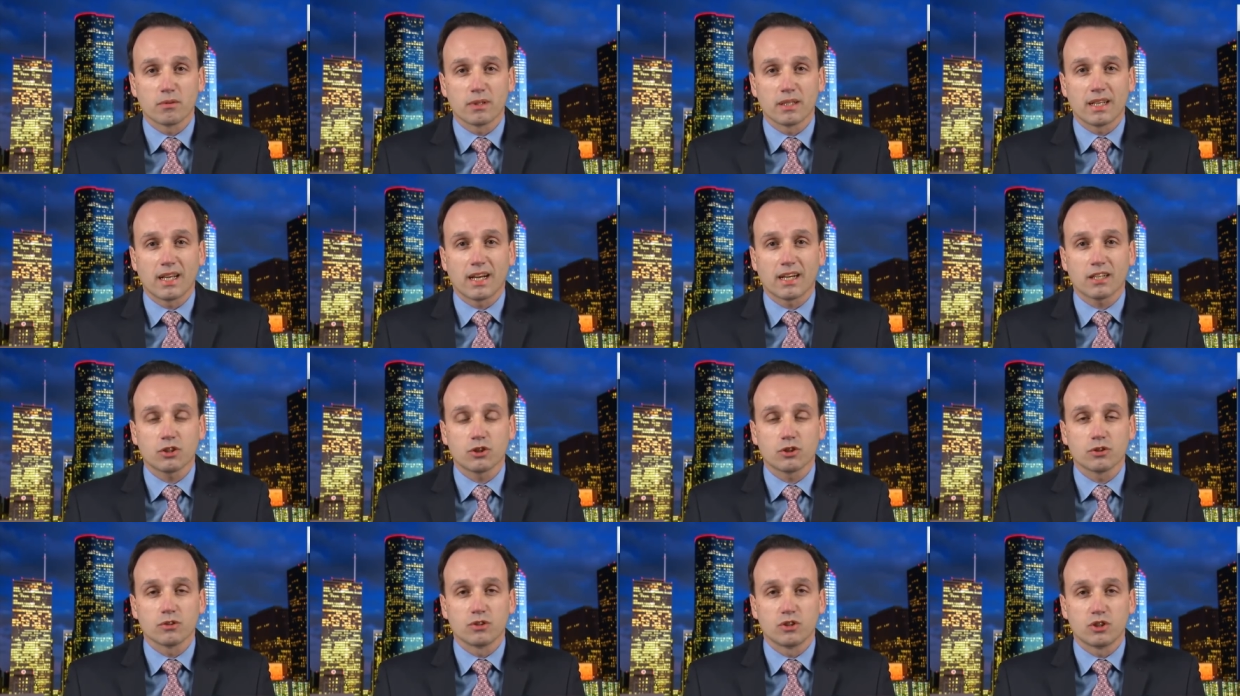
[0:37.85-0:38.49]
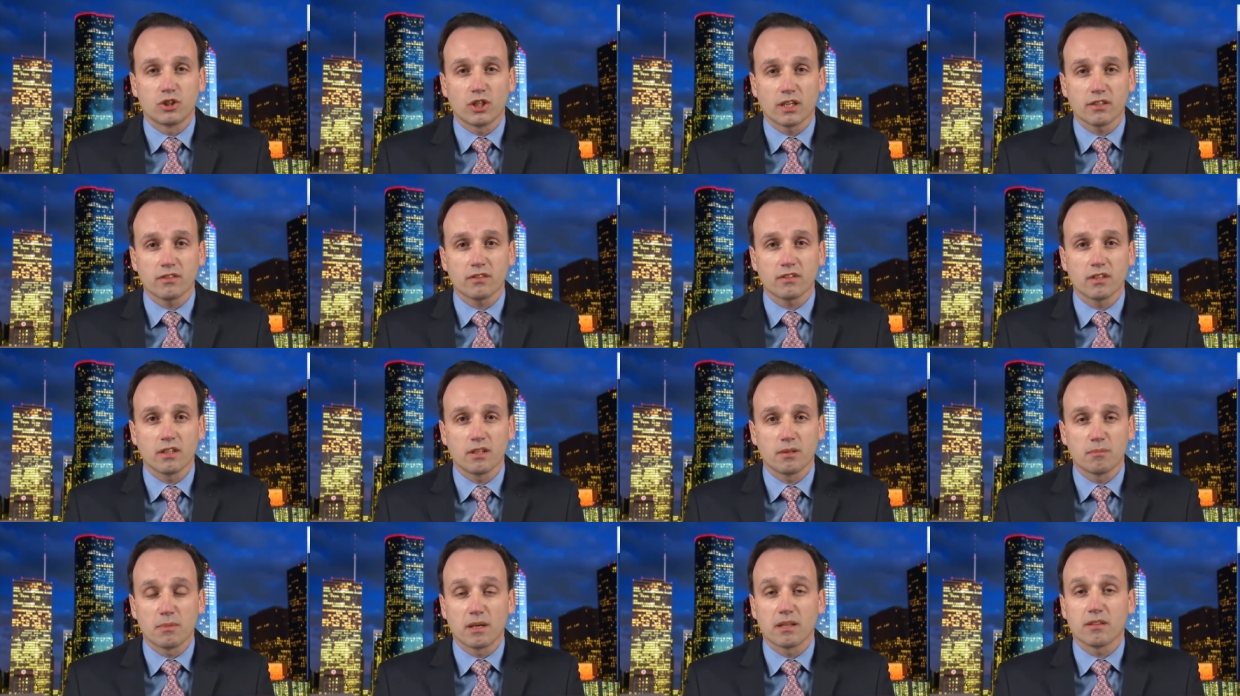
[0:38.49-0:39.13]
reduction just
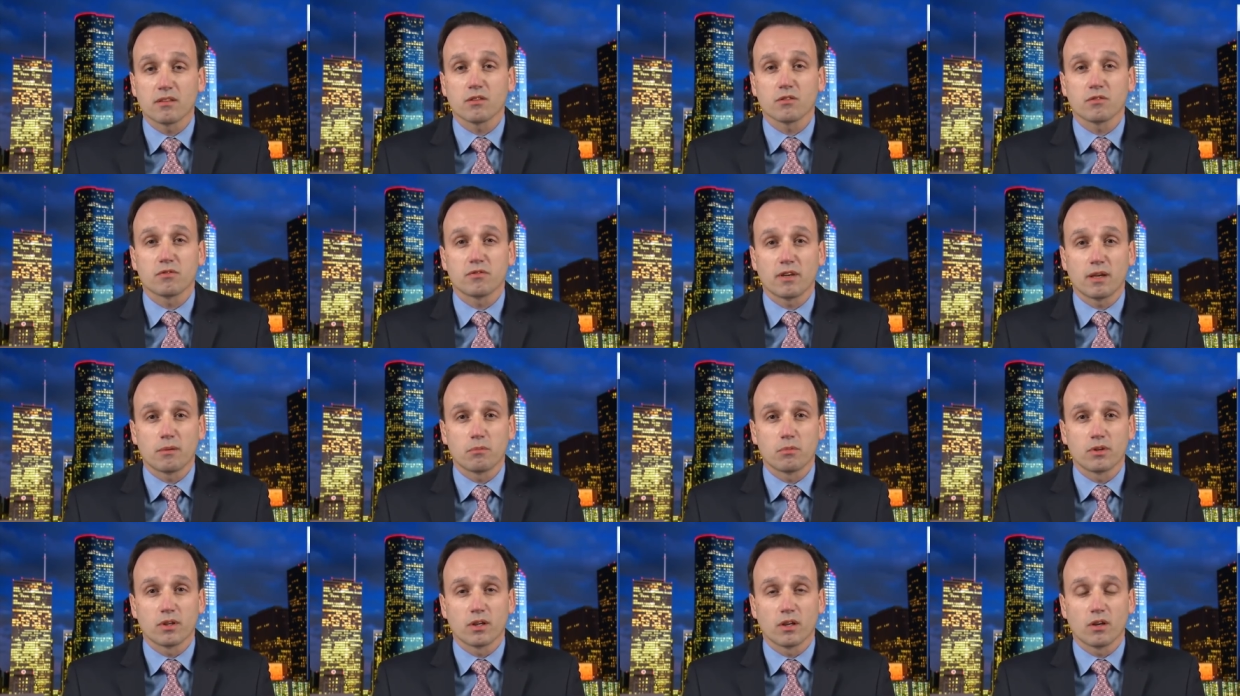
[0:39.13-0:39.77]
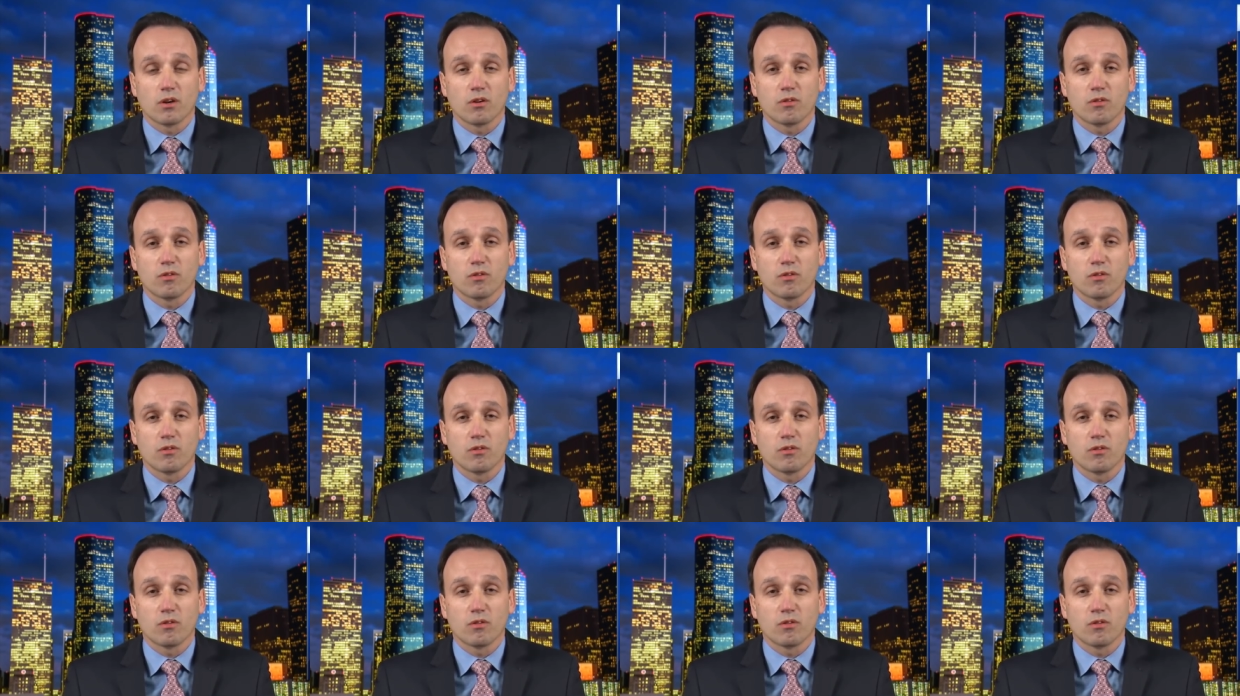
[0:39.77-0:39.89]
in the month of February